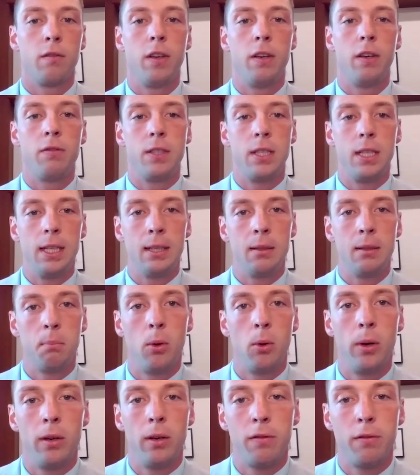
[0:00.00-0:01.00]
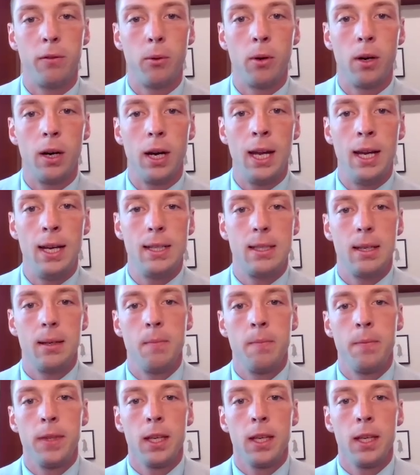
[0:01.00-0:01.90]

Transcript: 15.48.